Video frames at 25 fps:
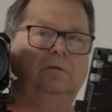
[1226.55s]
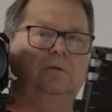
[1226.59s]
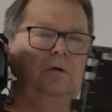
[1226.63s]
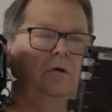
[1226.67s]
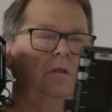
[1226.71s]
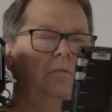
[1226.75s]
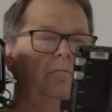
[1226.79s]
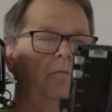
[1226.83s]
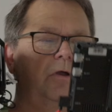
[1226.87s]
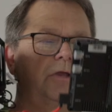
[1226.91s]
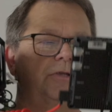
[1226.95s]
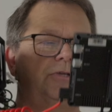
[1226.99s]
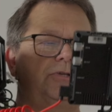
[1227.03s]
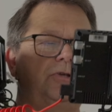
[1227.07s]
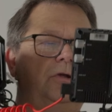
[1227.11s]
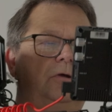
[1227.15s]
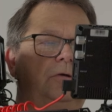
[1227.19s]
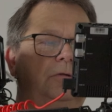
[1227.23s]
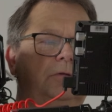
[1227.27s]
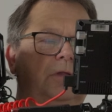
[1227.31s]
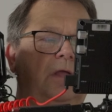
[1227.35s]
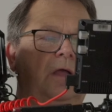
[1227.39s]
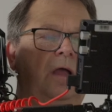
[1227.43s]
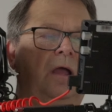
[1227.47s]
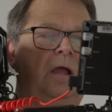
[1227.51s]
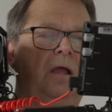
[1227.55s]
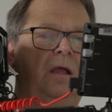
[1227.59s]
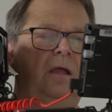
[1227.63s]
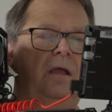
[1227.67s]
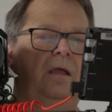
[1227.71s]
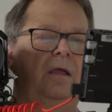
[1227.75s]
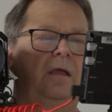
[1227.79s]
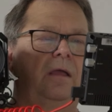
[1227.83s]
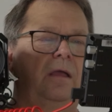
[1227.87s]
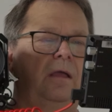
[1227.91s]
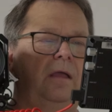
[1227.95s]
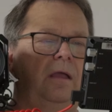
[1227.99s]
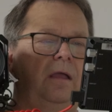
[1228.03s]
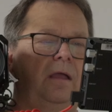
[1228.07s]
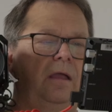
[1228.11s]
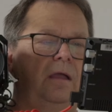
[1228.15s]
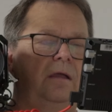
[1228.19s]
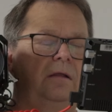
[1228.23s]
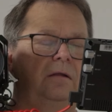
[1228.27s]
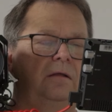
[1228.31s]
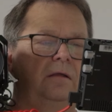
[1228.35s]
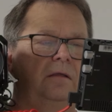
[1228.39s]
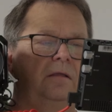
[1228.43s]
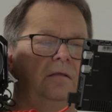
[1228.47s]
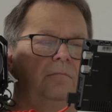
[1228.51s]
on my shoulder,
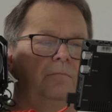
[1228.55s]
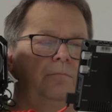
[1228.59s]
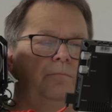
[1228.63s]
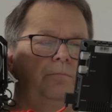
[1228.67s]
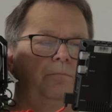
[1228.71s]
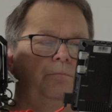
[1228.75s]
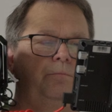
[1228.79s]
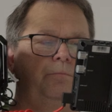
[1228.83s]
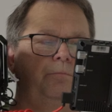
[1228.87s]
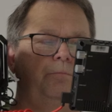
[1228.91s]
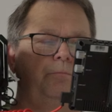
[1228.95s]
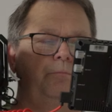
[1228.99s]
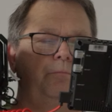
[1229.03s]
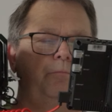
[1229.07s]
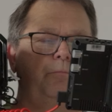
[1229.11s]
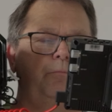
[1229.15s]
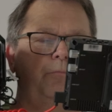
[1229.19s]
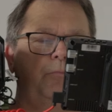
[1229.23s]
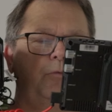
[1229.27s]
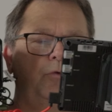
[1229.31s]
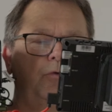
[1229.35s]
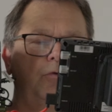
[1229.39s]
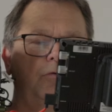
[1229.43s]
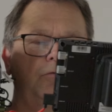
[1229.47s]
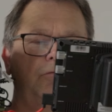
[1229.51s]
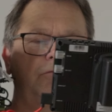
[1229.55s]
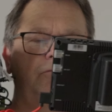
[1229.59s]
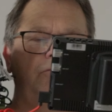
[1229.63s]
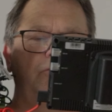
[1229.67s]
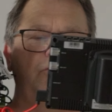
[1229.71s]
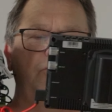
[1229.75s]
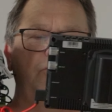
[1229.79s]
and I can move